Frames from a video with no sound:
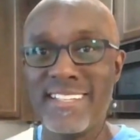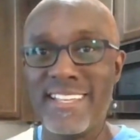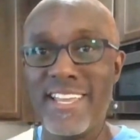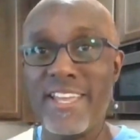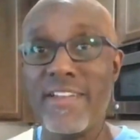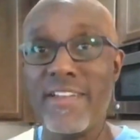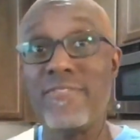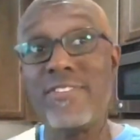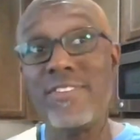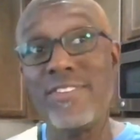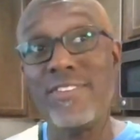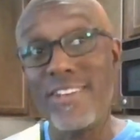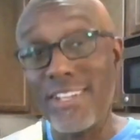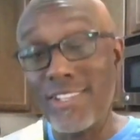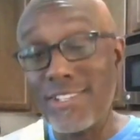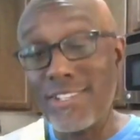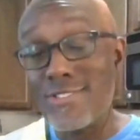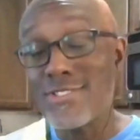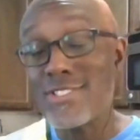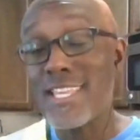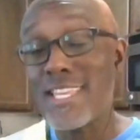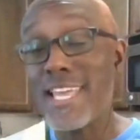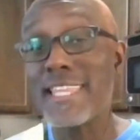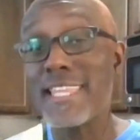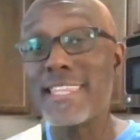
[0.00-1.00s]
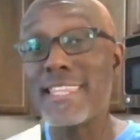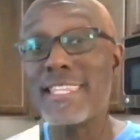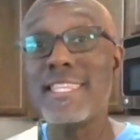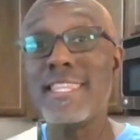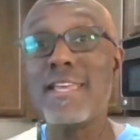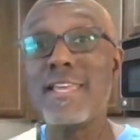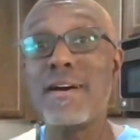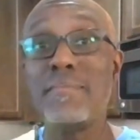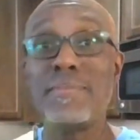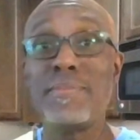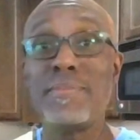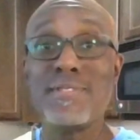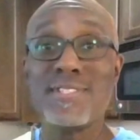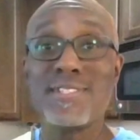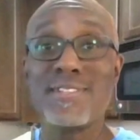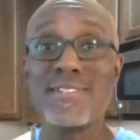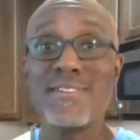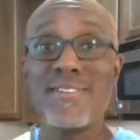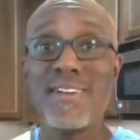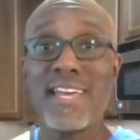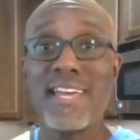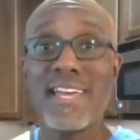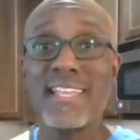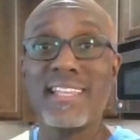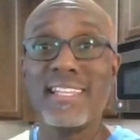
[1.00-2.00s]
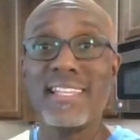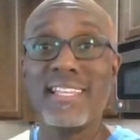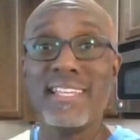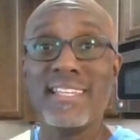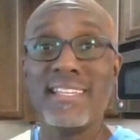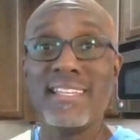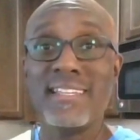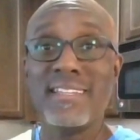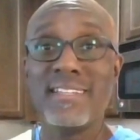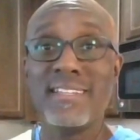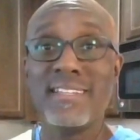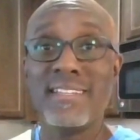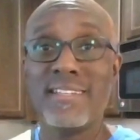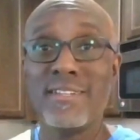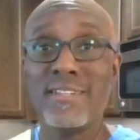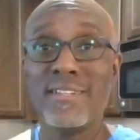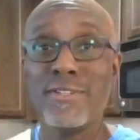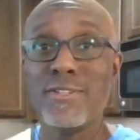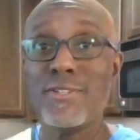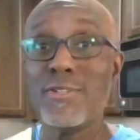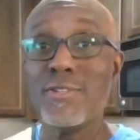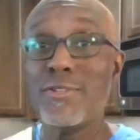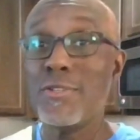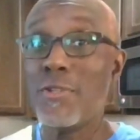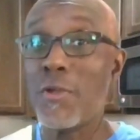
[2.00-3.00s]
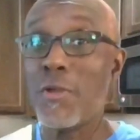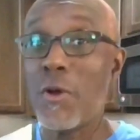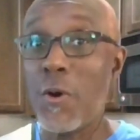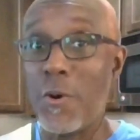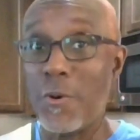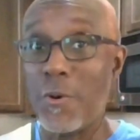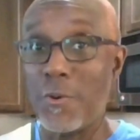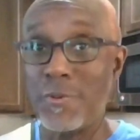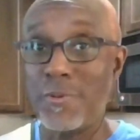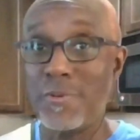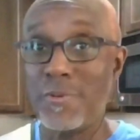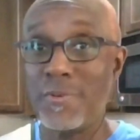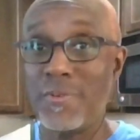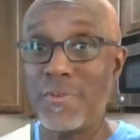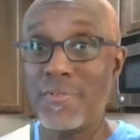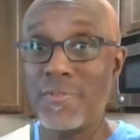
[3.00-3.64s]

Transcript: If you understand the numbers correctly, you'll know.